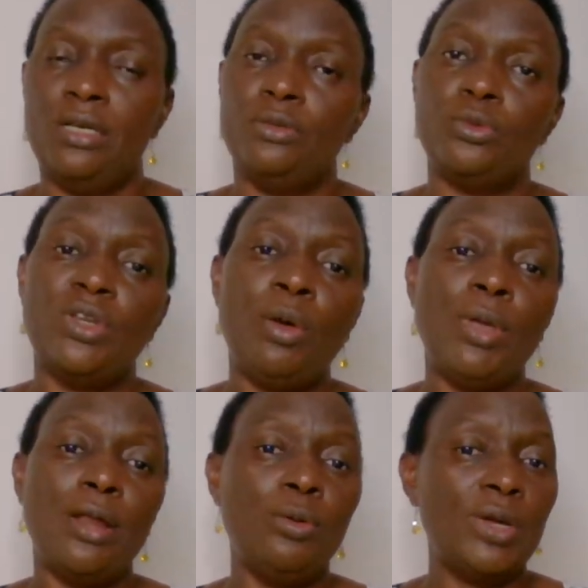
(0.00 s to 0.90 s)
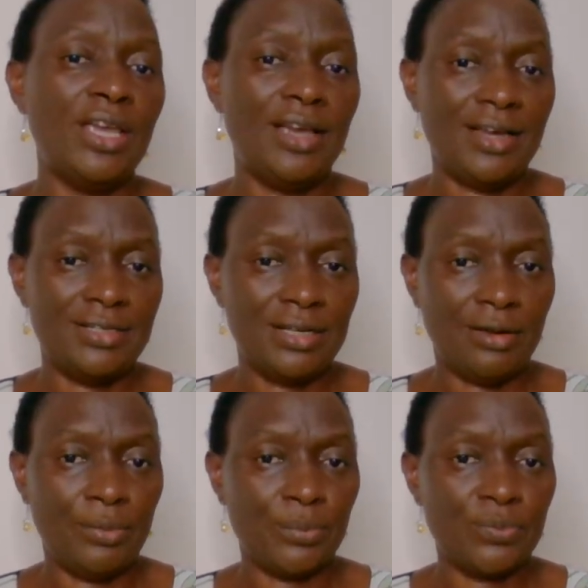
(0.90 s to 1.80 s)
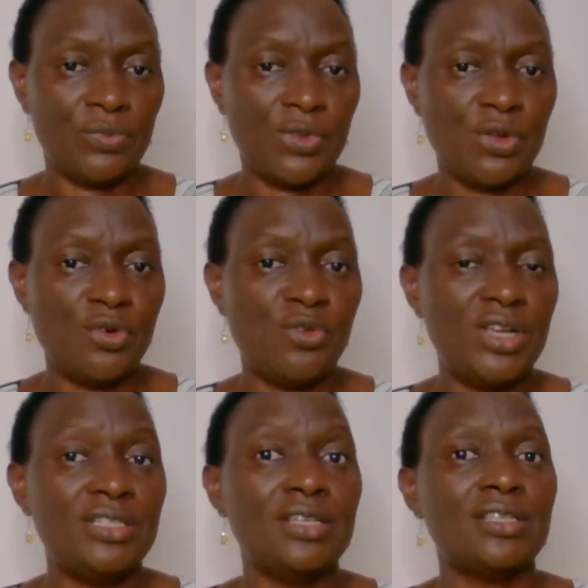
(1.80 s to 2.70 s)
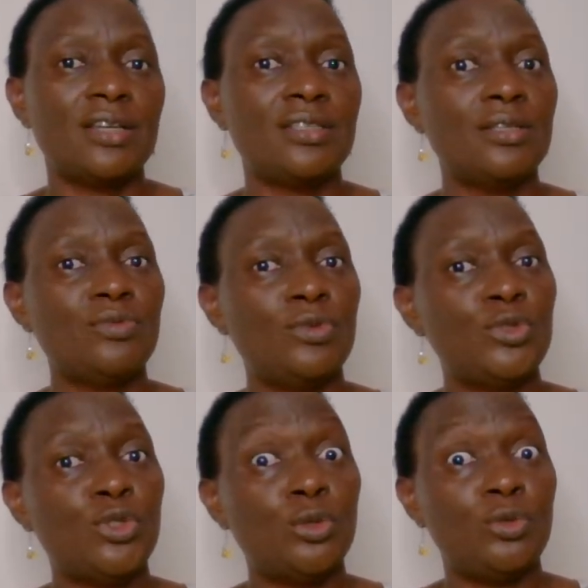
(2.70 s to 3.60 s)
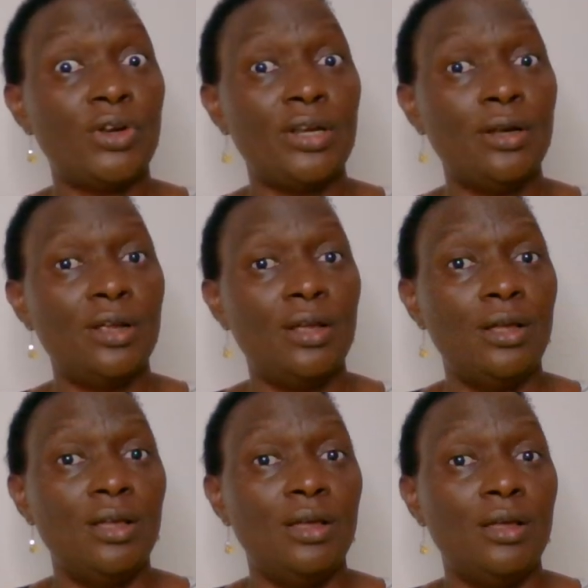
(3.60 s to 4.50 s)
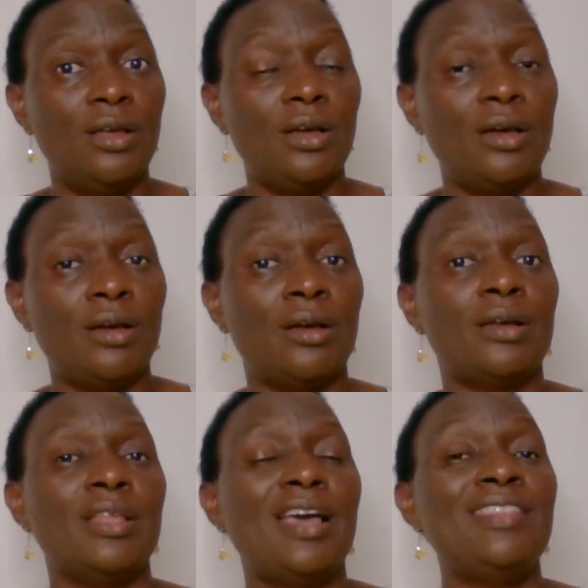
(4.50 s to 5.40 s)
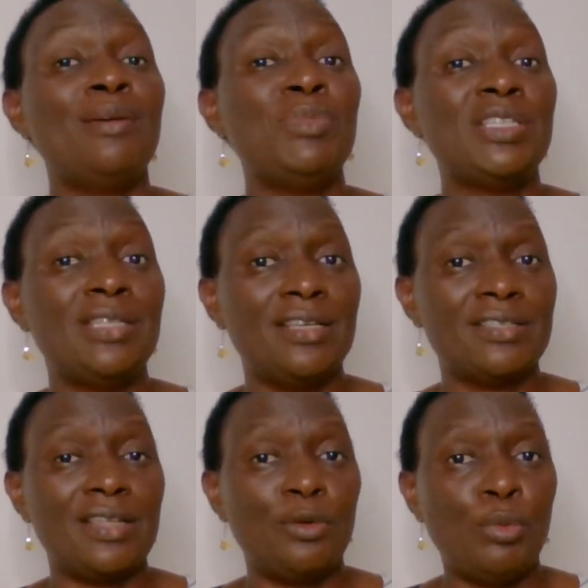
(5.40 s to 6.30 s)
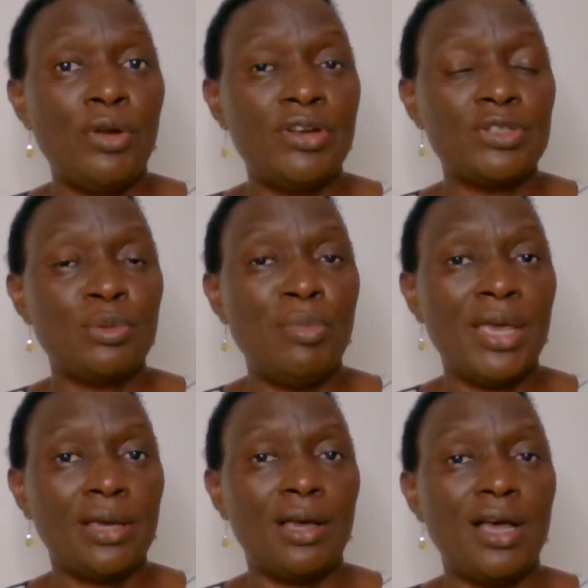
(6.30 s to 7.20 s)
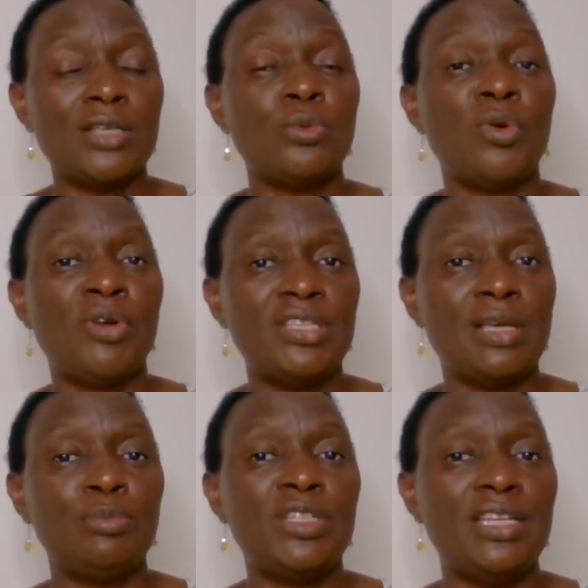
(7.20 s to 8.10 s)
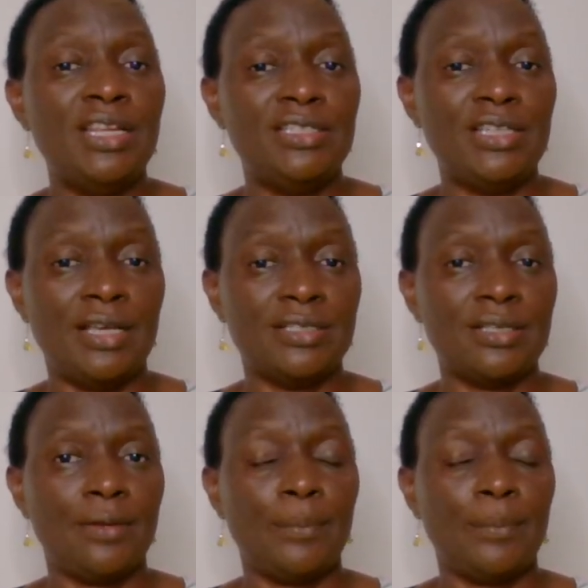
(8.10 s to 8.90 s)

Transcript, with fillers: Today we are looking at um, raising successful children. Uh, and the mistakes that parents make as we raise up teenagers.